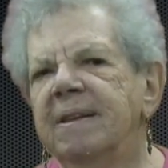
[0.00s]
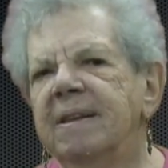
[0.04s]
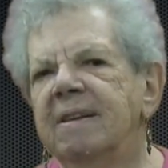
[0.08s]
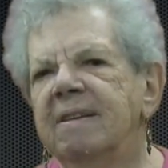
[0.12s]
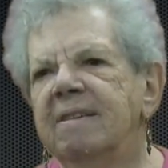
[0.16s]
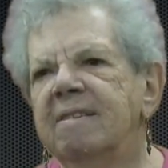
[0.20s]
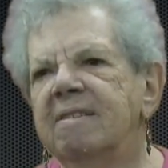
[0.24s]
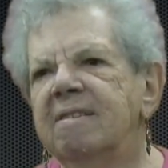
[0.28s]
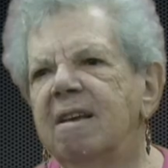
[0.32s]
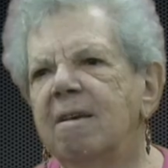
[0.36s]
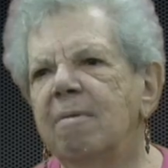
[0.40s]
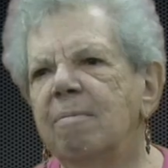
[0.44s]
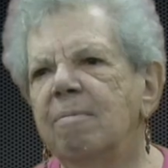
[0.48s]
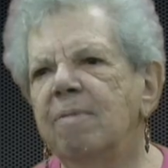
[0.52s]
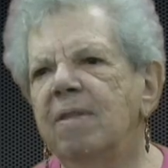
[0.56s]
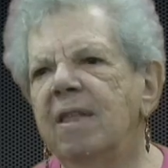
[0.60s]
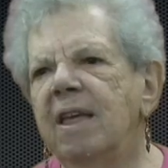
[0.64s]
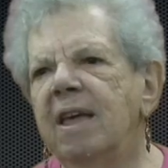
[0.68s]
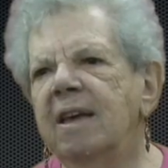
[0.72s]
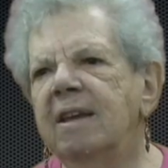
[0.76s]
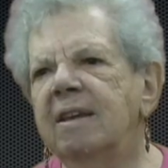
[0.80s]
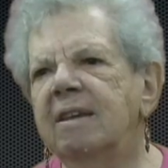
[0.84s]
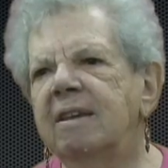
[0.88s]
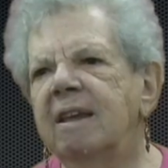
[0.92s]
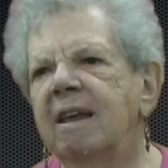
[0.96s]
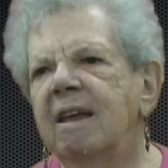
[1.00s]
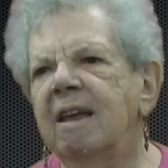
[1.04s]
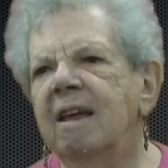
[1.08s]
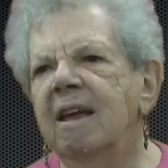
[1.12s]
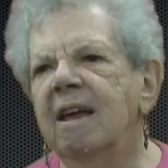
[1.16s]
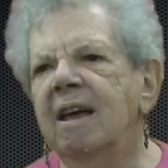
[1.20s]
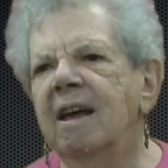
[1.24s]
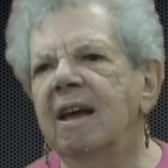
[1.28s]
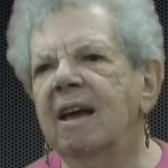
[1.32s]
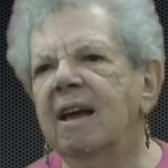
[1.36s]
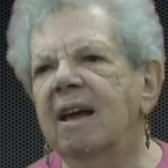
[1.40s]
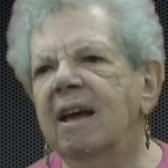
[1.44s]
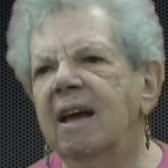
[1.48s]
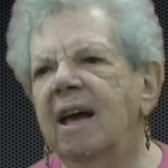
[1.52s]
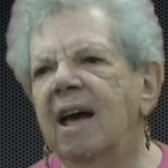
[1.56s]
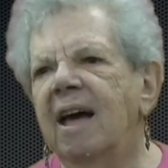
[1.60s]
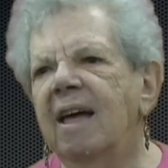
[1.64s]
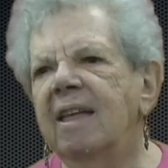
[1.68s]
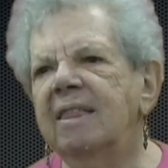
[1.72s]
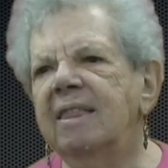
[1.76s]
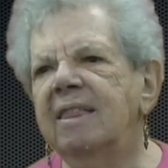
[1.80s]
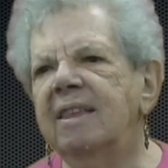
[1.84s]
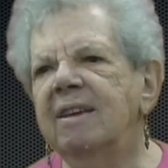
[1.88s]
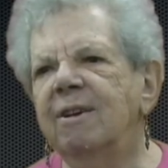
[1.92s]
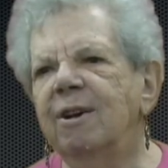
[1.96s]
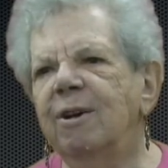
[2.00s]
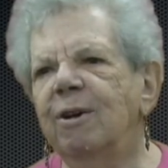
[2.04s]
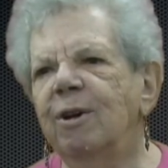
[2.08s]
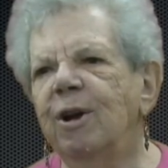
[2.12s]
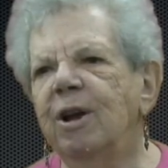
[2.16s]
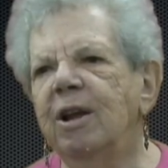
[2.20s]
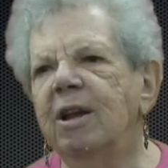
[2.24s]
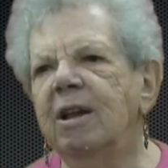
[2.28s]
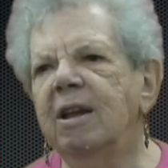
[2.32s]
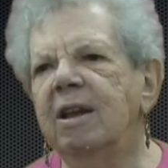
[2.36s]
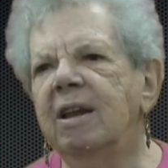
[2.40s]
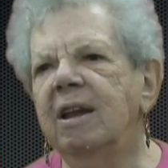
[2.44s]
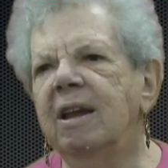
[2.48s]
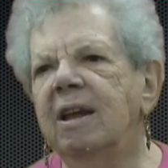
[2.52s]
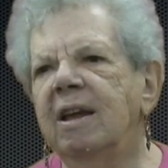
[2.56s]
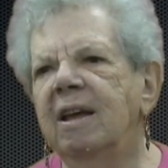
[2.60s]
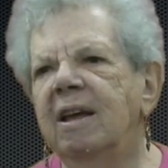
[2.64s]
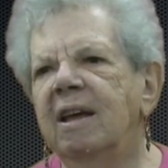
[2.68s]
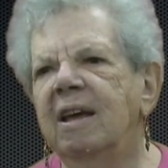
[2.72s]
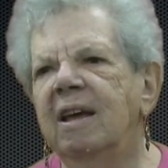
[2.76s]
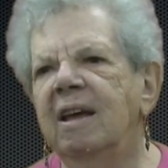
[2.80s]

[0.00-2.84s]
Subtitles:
some that got there and